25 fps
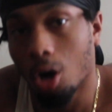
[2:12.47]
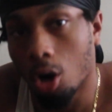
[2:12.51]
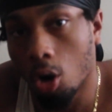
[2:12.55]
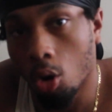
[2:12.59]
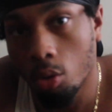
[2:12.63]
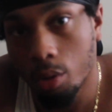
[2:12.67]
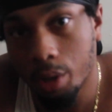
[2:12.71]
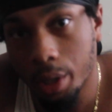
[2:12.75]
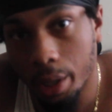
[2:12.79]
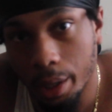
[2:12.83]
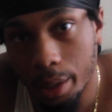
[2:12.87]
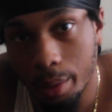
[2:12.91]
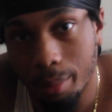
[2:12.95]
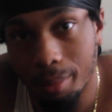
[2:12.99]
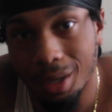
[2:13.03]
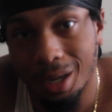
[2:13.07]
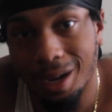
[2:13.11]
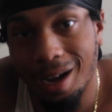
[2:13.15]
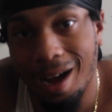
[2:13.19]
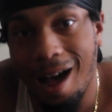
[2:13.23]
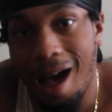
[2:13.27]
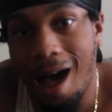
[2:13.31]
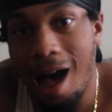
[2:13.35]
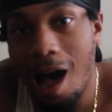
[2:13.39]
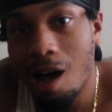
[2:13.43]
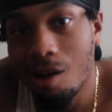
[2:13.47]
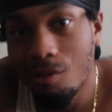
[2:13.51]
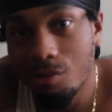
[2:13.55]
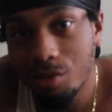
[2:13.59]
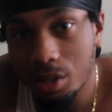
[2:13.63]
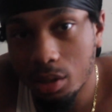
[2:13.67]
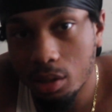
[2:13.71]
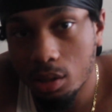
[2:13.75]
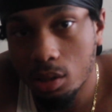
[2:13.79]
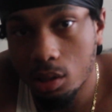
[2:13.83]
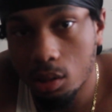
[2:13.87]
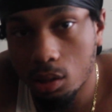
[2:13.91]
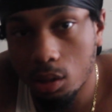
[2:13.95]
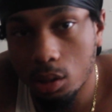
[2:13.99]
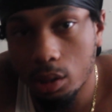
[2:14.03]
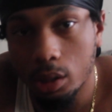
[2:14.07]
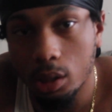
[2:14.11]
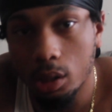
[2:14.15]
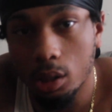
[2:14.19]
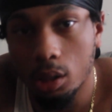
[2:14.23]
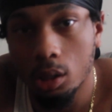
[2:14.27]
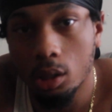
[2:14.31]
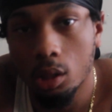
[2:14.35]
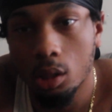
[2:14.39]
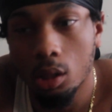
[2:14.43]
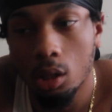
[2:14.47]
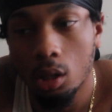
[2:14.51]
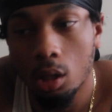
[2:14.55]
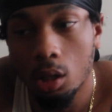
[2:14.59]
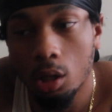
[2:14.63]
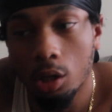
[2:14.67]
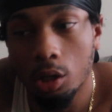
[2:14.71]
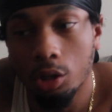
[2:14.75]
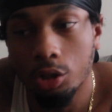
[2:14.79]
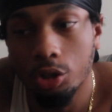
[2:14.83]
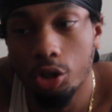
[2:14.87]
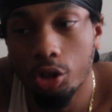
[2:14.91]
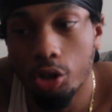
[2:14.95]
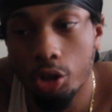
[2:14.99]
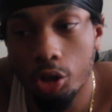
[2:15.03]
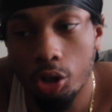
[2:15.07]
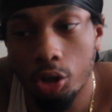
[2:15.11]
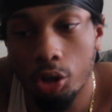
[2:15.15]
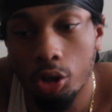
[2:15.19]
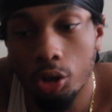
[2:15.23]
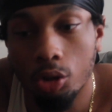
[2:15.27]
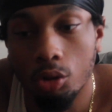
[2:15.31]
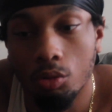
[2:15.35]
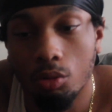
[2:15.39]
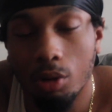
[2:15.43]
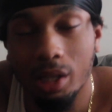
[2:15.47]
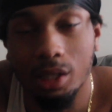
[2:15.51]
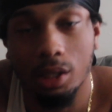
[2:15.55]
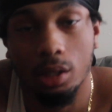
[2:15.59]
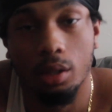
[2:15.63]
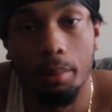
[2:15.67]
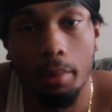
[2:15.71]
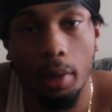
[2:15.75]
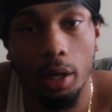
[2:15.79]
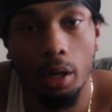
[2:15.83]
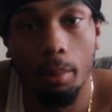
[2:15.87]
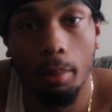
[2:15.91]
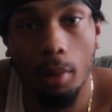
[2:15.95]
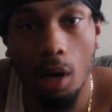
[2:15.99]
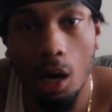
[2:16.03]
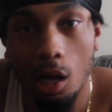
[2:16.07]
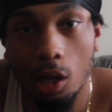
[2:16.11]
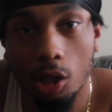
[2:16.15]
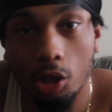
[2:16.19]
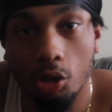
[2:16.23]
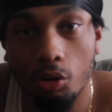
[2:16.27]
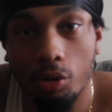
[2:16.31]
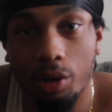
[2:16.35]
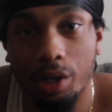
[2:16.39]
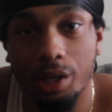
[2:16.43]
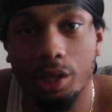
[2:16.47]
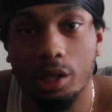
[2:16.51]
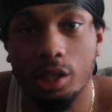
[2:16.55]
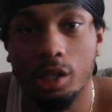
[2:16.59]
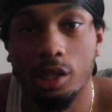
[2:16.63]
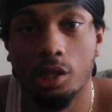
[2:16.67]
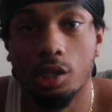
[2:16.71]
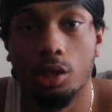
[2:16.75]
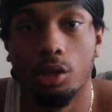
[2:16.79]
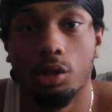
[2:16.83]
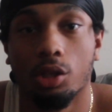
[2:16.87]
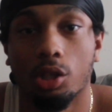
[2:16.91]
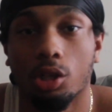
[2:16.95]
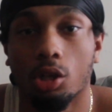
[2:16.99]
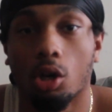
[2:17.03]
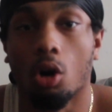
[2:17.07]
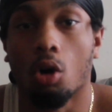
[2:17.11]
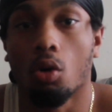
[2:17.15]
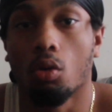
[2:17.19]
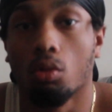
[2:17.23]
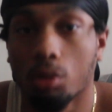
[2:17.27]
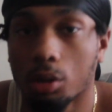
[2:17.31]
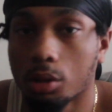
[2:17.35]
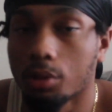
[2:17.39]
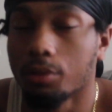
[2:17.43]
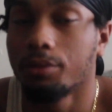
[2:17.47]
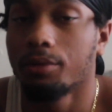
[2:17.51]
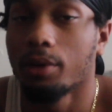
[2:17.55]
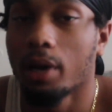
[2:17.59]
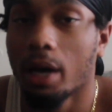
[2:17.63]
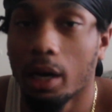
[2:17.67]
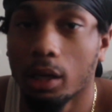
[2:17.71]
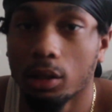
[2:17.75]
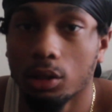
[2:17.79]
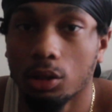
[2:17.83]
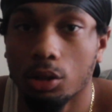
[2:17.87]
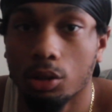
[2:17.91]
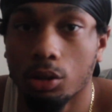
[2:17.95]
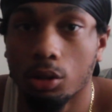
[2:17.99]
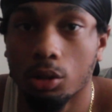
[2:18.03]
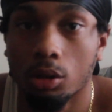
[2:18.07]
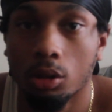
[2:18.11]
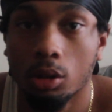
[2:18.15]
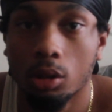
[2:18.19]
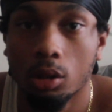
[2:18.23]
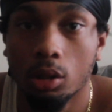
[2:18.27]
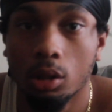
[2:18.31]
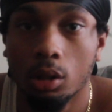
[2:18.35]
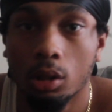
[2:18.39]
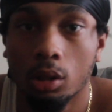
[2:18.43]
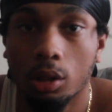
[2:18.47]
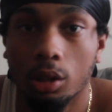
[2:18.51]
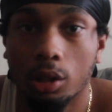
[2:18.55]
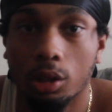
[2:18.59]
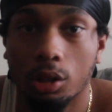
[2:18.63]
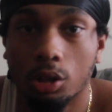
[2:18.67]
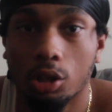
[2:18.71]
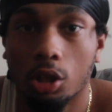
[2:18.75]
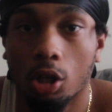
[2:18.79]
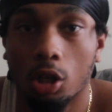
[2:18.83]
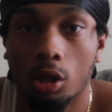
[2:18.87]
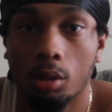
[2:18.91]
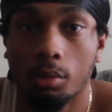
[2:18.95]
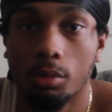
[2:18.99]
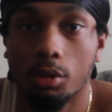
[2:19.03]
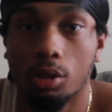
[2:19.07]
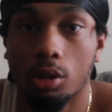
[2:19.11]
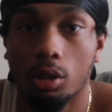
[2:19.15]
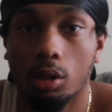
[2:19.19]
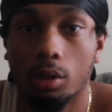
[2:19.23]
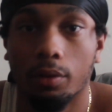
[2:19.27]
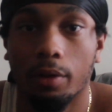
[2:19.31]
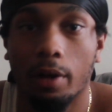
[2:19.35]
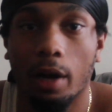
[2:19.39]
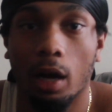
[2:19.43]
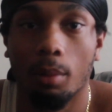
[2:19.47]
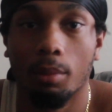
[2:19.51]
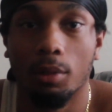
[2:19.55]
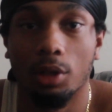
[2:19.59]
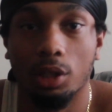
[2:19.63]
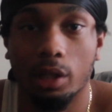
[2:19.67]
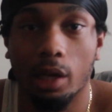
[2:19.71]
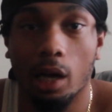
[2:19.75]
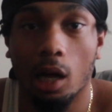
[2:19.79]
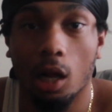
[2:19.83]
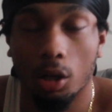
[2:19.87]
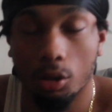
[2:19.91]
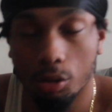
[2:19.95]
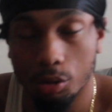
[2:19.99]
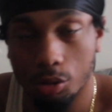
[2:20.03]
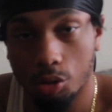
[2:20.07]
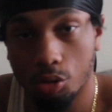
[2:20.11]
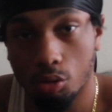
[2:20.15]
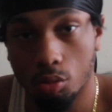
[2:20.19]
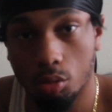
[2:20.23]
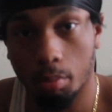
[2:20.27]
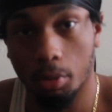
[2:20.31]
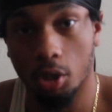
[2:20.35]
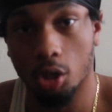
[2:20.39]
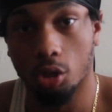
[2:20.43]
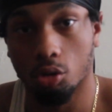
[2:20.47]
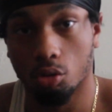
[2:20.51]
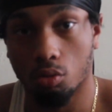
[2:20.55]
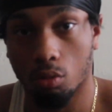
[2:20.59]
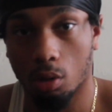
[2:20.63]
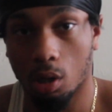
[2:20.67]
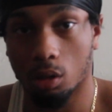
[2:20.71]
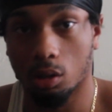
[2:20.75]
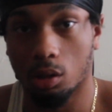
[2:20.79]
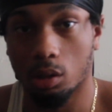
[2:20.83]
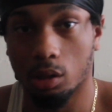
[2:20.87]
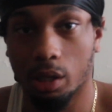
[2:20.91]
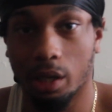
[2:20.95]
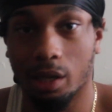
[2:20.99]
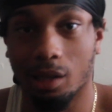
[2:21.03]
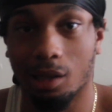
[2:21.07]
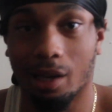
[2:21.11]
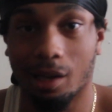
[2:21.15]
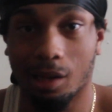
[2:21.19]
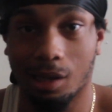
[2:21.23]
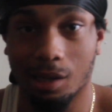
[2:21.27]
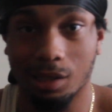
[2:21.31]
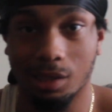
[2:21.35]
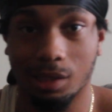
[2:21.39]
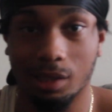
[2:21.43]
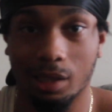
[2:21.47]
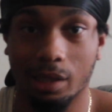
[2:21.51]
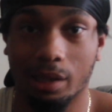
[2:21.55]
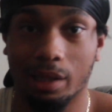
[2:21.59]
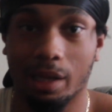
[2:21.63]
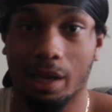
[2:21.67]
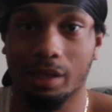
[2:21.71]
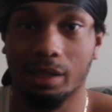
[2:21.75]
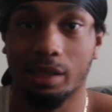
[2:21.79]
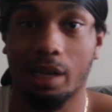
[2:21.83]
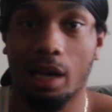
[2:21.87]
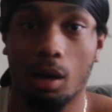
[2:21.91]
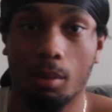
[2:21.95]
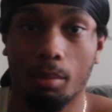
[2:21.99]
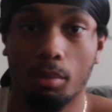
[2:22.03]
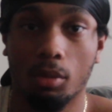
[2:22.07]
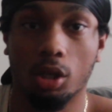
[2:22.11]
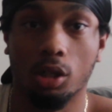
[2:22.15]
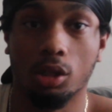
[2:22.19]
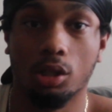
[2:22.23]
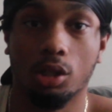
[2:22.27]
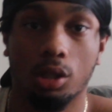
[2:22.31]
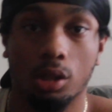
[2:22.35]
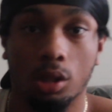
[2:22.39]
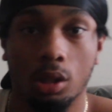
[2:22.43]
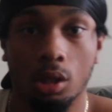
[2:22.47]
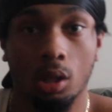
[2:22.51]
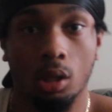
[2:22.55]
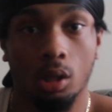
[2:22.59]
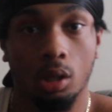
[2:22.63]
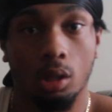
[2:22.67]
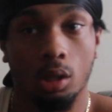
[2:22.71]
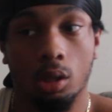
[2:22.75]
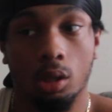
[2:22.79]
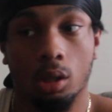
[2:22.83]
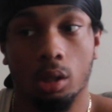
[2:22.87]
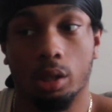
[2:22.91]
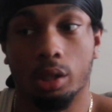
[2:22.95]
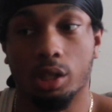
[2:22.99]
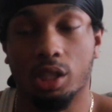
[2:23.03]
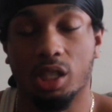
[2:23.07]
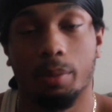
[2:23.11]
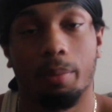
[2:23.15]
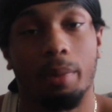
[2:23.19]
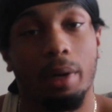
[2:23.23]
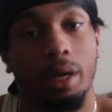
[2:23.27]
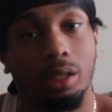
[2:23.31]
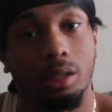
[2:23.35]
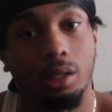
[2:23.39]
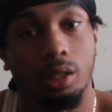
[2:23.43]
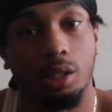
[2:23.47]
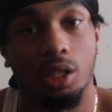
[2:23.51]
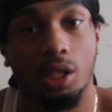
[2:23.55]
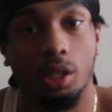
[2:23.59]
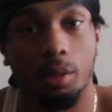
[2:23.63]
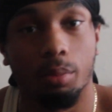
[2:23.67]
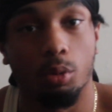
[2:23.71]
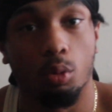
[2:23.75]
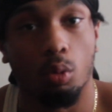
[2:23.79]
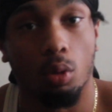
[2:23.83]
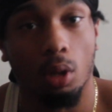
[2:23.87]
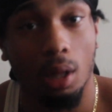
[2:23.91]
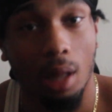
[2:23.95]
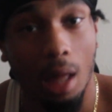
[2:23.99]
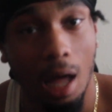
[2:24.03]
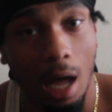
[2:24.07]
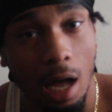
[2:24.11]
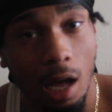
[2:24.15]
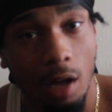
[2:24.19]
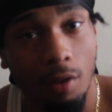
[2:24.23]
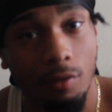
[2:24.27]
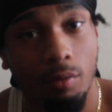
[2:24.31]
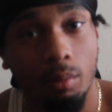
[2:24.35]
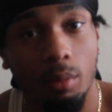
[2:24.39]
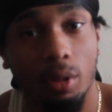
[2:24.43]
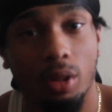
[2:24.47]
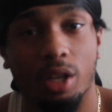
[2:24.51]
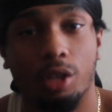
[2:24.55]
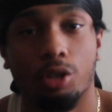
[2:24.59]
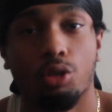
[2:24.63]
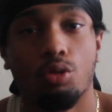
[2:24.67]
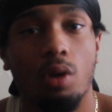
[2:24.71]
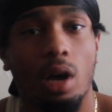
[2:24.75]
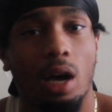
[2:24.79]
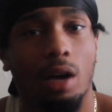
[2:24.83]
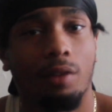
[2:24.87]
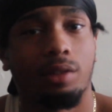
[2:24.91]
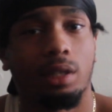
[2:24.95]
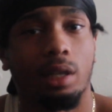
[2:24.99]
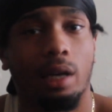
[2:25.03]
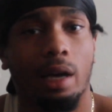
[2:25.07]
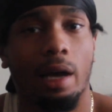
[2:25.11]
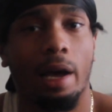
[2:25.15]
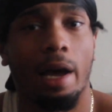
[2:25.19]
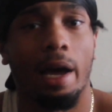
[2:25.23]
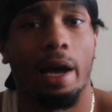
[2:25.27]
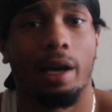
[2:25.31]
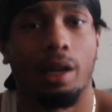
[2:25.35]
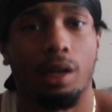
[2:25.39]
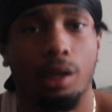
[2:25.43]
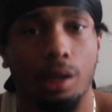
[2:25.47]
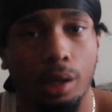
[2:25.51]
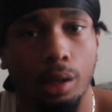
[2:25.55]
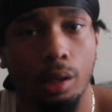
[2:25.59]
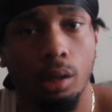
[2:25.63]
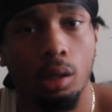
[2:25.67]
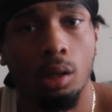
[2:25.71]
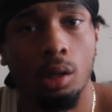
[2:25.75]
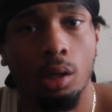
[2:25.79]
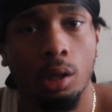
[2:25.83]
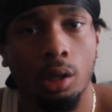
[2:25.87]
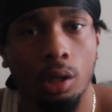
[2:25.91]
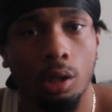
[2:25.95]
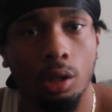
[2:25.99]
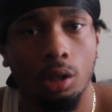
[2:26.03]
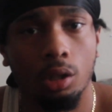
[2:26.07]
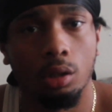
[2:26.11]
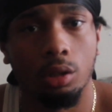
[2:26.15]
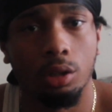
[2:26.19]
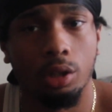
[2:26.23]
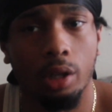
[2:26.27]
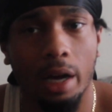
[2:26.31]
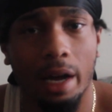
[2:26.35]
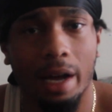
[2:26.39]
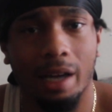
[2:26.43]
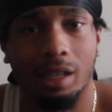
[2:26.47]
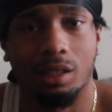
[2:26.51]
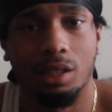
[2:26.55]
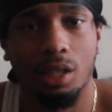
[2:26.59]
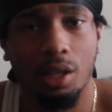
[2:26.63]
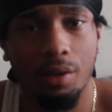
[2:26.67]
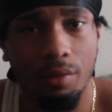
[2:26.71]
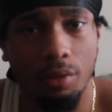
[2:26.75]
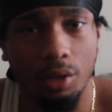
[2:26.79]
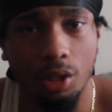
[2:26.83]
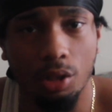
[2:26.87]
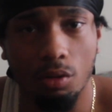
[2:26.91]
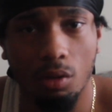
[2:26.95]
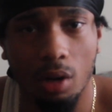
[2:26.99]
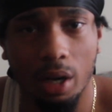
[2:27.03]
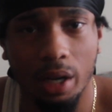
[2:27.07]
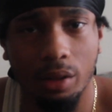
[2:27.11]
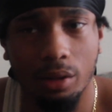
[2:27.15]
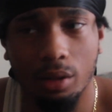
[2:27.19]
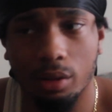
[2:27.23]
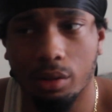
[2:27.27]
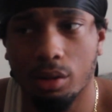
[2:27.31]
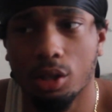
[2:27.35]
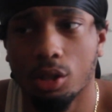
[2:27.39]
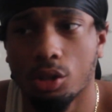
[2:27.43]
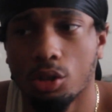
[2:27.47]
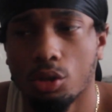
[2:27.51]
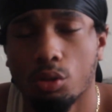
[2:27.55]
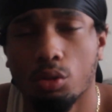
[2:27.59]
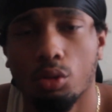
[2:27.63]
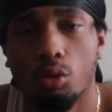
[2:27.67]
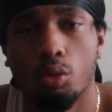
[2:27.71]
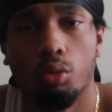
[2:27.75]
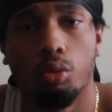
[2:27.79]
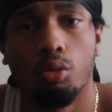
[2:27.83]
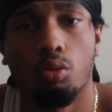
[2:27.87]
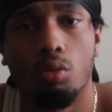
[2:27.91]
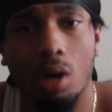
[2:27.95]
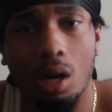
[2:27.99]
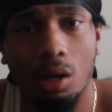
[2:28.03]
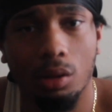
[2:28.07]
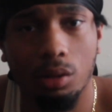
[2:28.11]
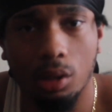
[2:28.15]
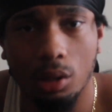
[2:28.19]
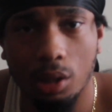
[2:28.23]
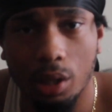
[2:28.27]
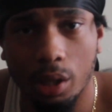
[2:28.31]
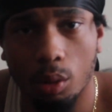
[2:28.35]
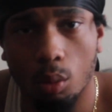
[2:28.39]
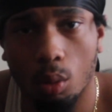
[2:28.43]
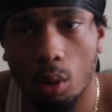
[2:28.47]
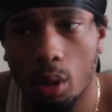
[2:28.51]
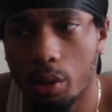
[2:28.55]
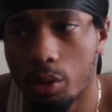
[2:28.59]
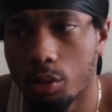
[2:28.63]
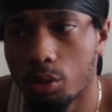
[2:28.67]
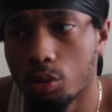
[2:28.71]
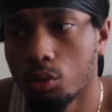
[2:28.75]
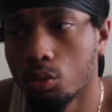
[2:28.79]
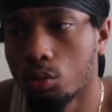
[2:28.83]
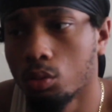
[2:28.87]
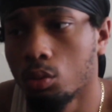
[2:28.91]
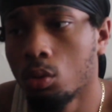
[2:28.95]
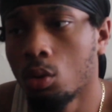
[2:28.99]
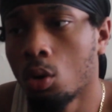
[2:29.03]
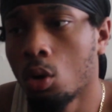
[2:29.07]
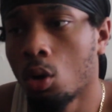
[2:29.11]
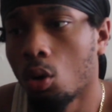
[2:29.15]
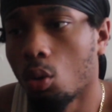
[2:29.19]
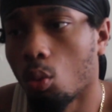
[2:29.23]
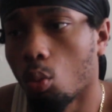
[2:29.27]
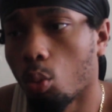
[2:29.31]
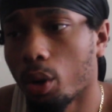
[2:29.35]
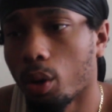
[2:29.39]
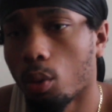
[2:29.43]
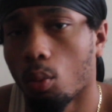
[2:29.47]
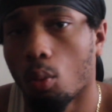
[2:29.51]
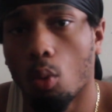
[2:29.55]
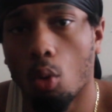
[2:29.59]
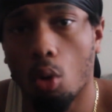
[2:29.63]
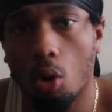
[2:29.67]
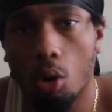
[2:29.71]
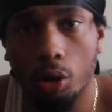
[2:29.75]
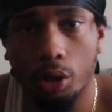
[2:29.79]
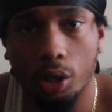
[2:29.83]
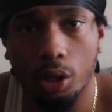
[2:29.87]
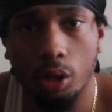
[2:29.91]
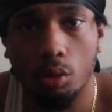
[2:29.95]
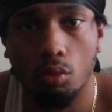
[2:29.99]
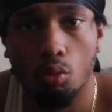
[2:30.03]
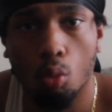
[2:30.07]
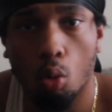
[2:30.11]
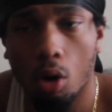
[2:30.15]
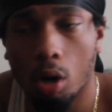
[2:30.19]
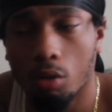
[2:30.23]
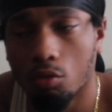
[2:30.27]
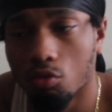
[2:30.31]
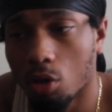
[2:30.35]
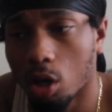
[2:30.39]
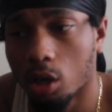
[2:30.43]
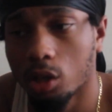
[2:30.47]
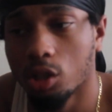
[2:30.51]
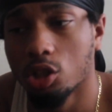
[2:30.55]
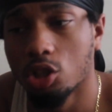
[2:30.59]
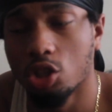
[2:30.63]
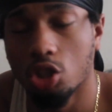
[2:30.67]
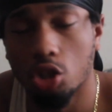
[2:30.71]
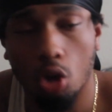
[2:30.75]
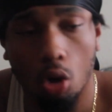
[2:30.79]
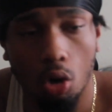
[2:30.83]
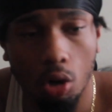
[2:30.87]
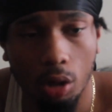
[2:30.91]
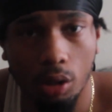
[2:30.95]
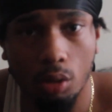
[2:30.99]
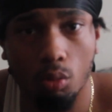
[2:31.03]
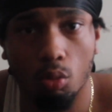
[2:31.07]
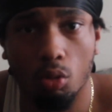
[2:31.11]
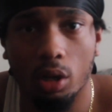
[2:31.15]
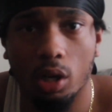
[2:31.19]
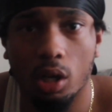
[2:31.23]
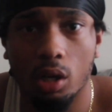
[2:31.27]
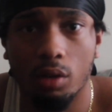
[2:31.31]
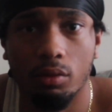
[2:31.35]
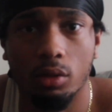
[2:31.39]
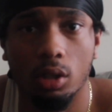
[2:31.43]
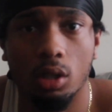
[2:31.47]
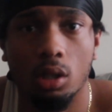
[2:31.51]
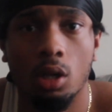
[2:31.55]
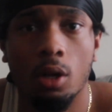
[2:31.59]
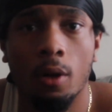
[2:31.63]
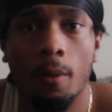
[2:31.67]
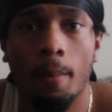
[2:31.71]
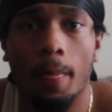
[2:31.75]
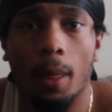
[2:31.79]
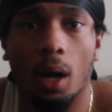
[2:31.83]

Okay, but obviously your resting metabolic rate isn't the only factor in terms of how many calories you burn throughout the day. Like I said, that's how much is spent to keep you alive, but then you have to add in your activity, right? The things you do throughout the day, whether you went walking, running, jogging, whatever.